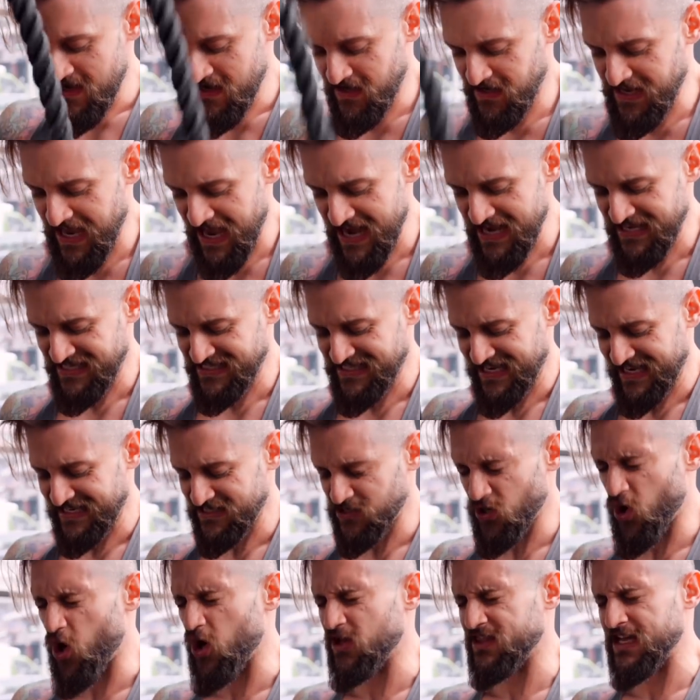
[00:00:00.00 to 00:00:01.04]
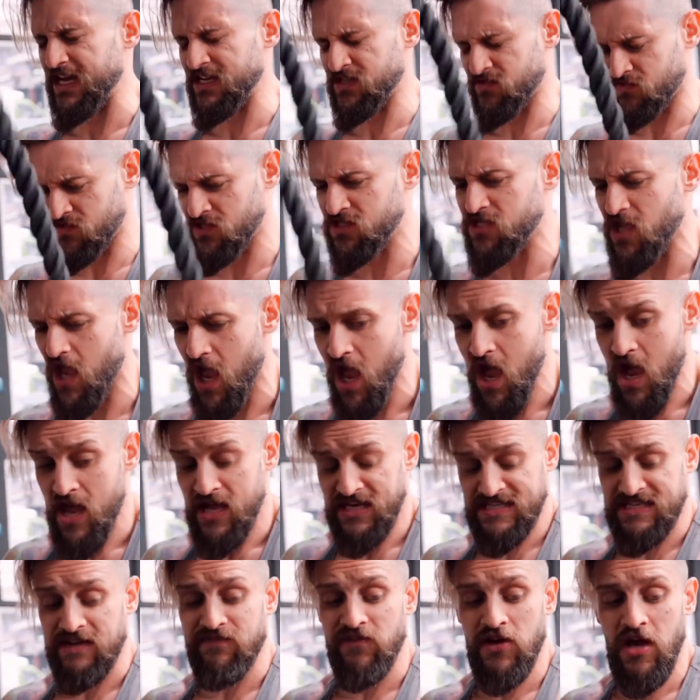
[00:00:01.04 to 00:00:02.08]
Okay, six. Oh, that's.
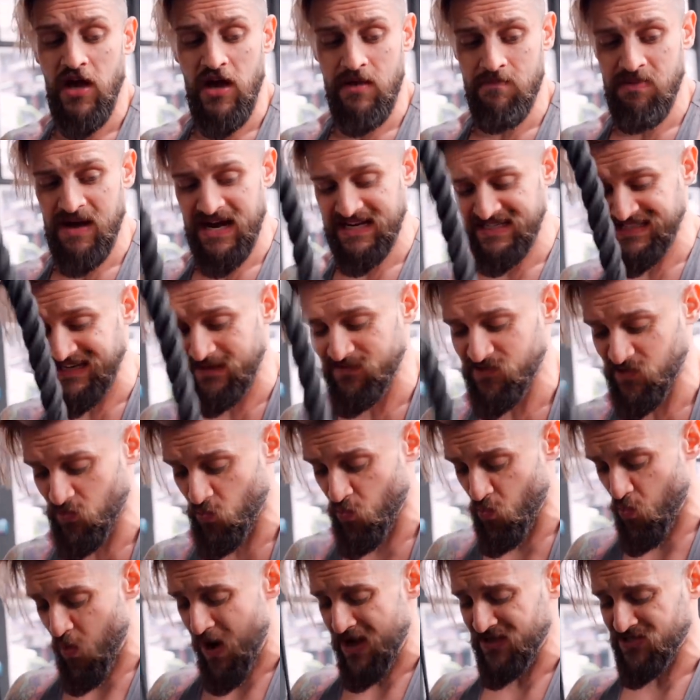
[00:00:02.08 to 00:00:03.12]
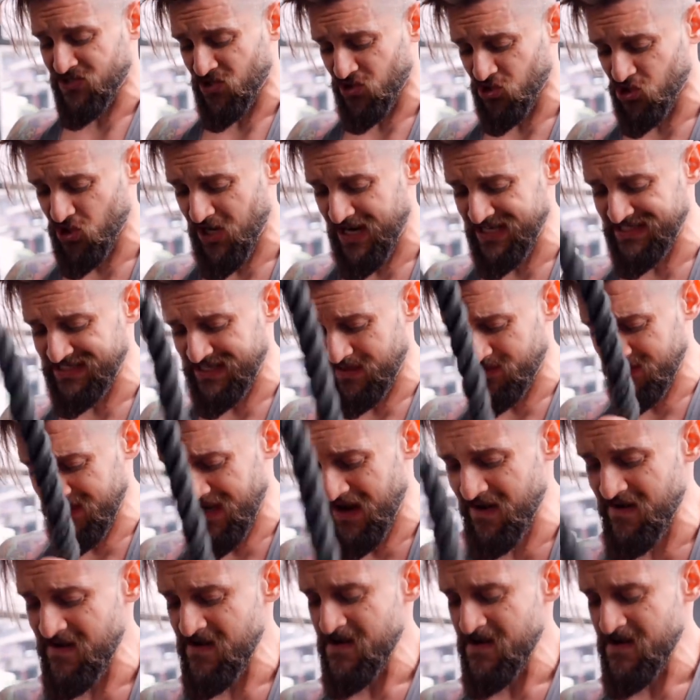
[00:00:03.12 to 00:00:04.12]
It's even hurting biceps whilst on triceps now.